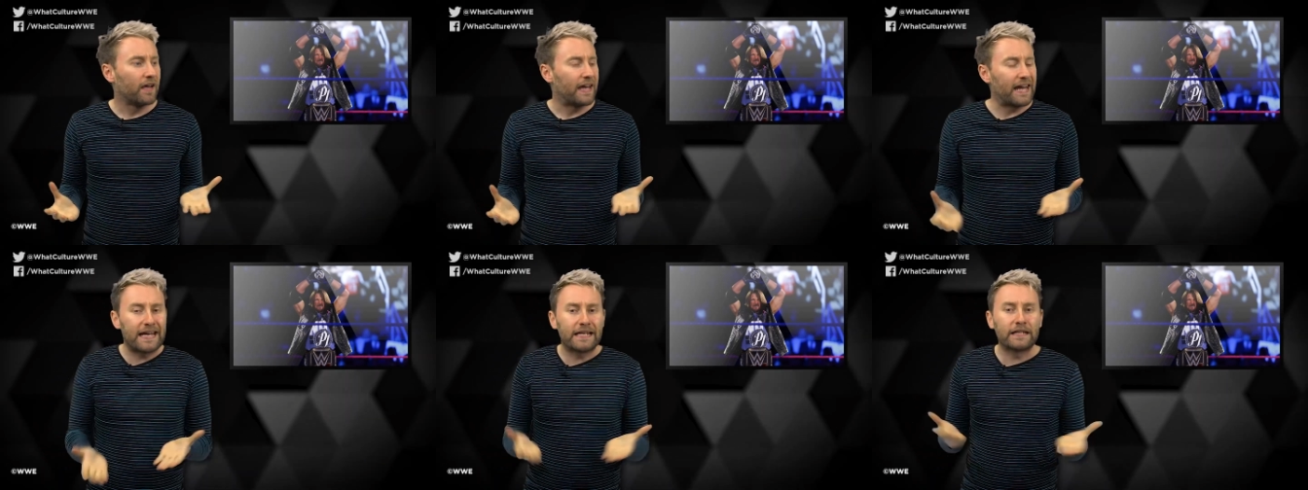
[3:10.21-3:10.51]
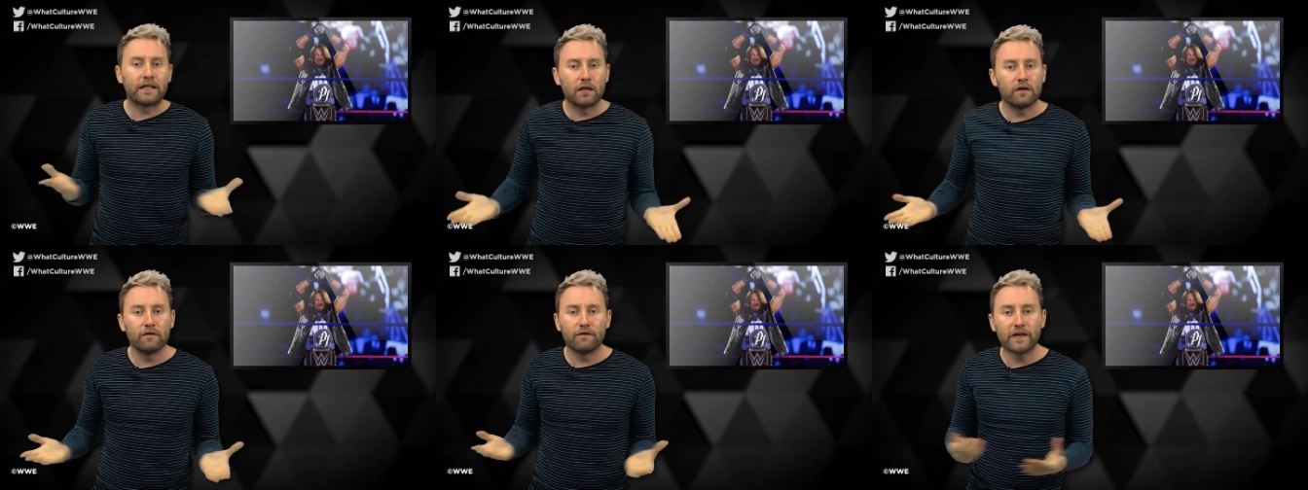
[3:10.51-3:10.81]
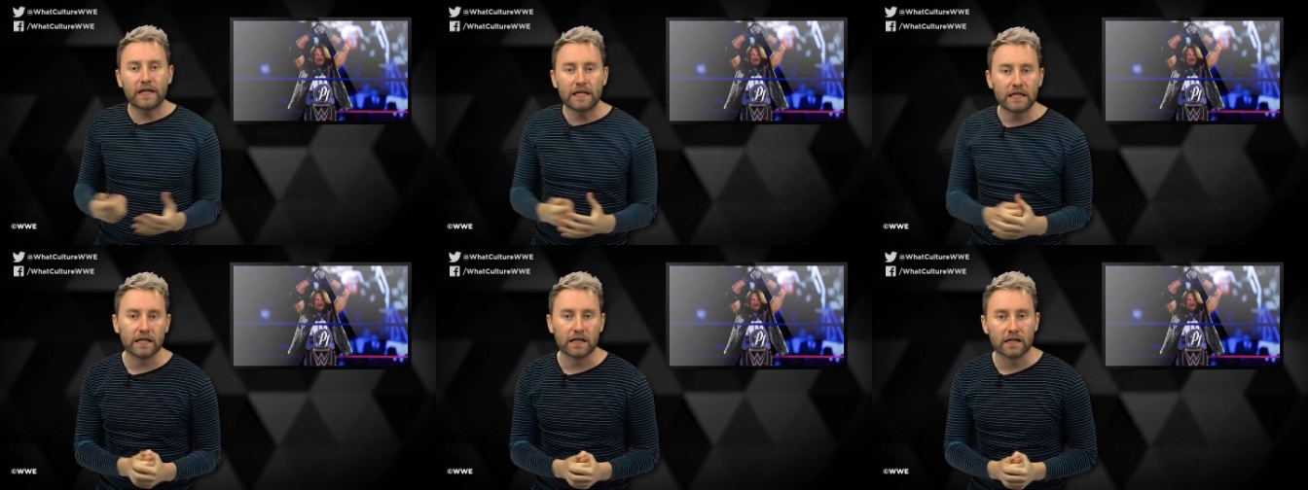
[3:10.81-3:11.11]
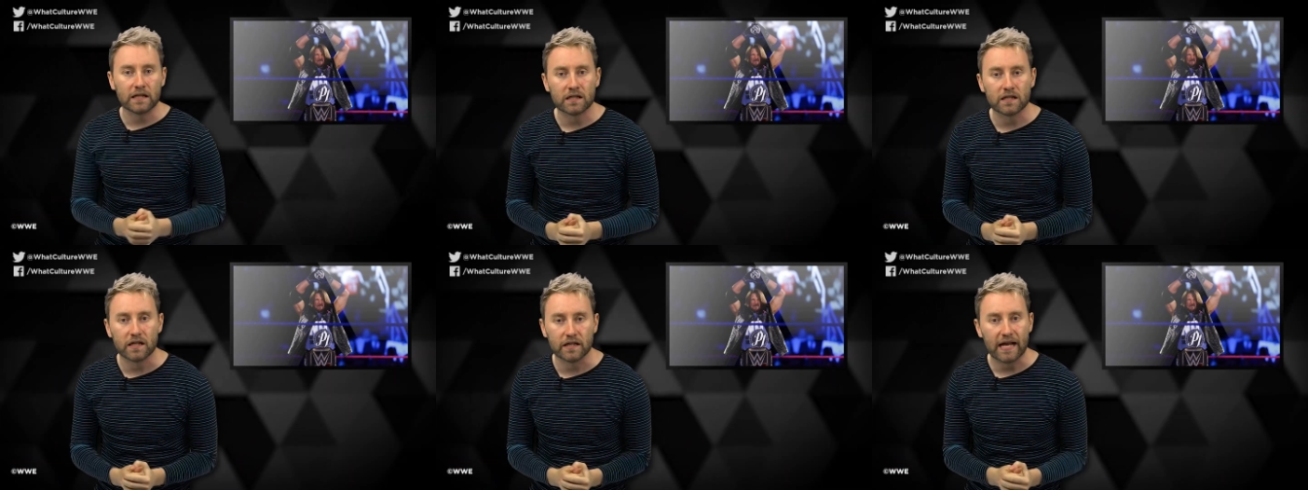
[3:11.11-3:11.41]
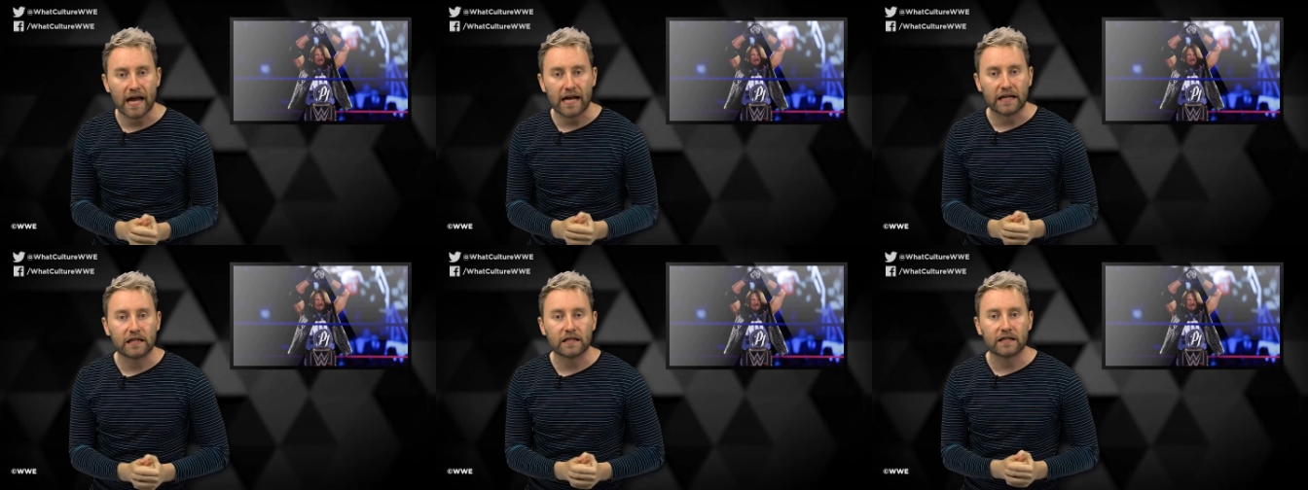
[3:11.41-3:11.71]
inconvenience than
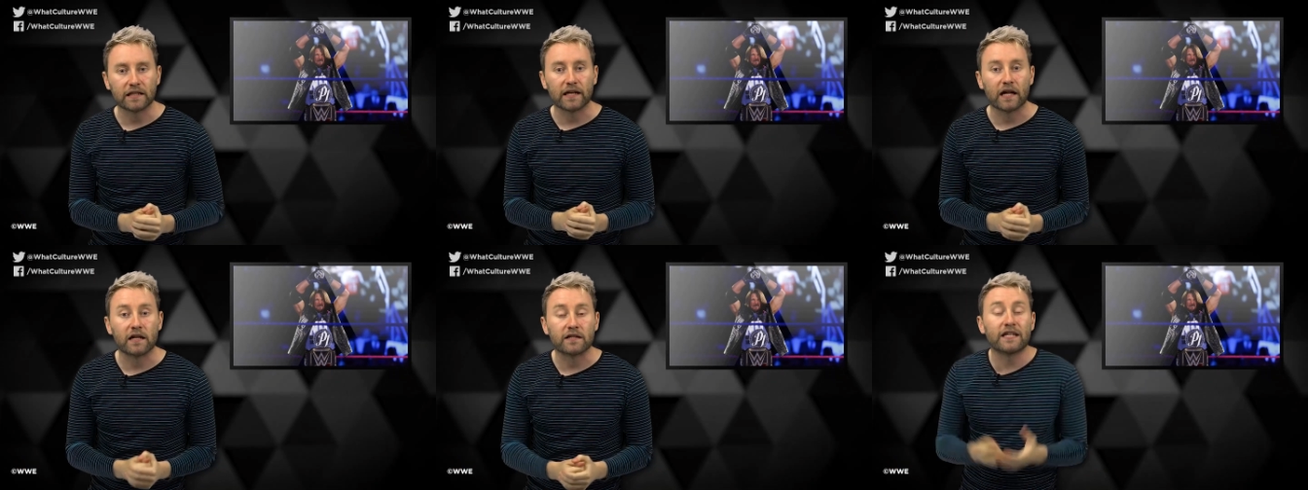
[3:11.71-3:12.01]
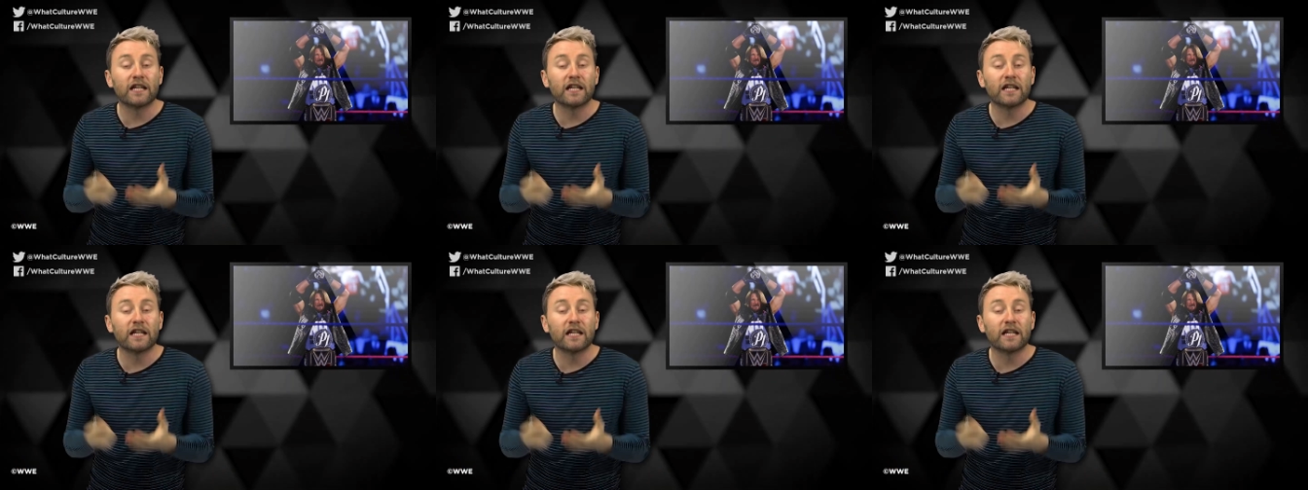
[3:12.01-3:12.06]
anything else.